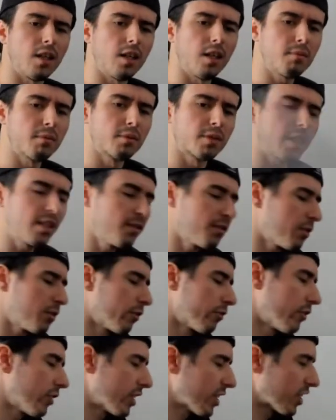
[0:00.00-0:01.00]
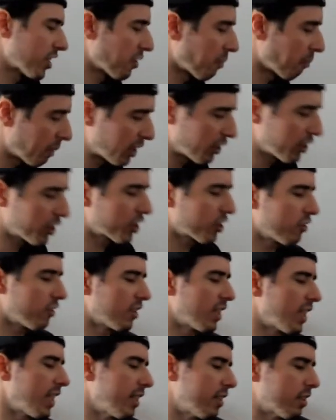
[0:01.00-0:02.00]
I'm grateful for the
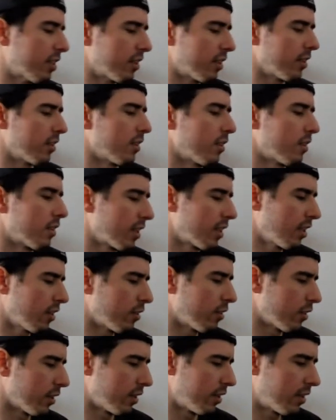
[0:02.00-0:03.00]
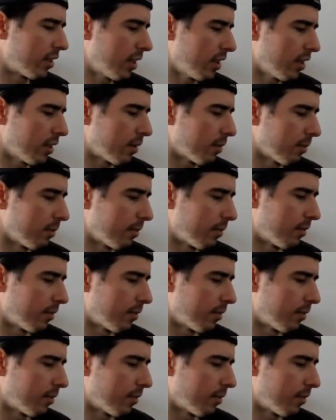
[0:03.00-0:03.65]
spiritual lesson. God damn.